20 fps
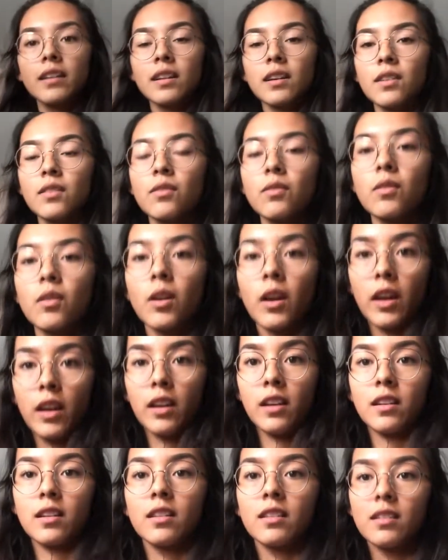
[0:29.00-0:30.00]
enough. Well,
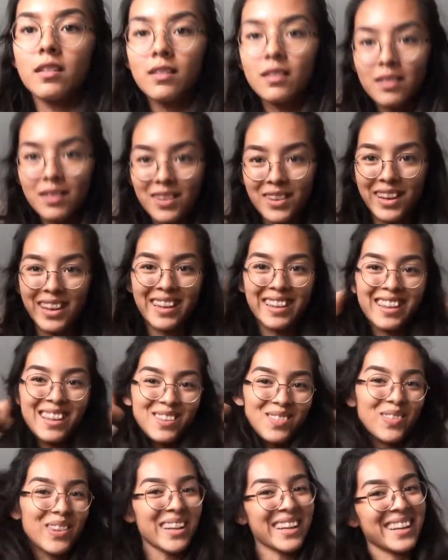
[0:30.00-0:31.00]
okay, okay,
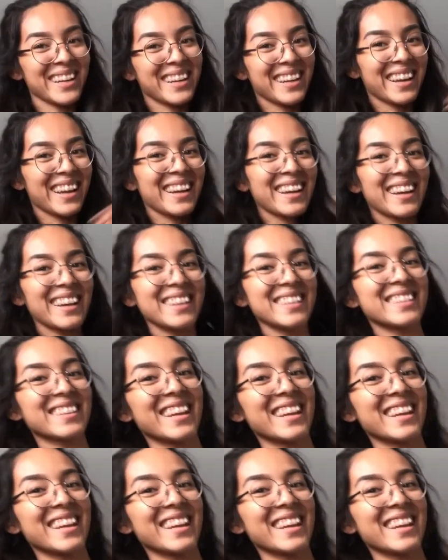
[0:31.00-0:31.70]
that's better. Hi guys.